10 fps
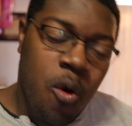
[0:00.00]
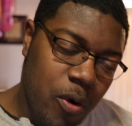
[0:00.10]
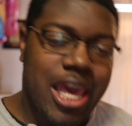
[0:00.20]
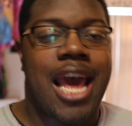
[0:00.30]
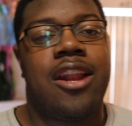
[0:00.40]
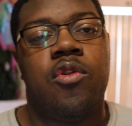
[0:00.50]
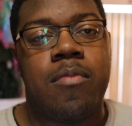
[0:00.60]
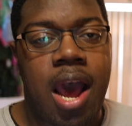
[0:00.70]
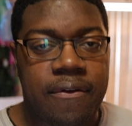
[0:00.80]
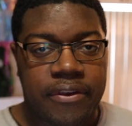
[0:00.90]
we got a new
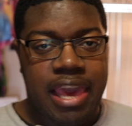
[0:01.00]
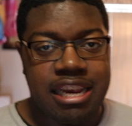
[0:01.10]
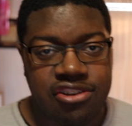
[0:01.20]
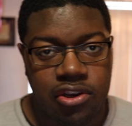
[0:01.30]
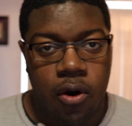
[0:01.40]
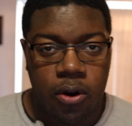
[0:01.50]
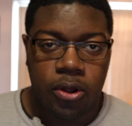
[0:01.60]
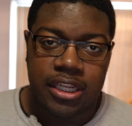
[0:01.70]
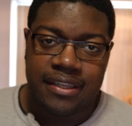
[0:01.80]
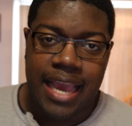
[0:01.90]
modification going
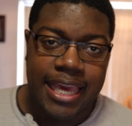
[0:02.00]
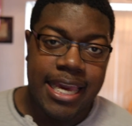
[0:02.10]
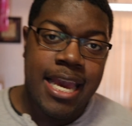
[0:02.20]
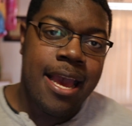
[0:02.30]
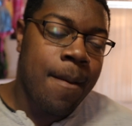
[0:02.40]
on to Techie.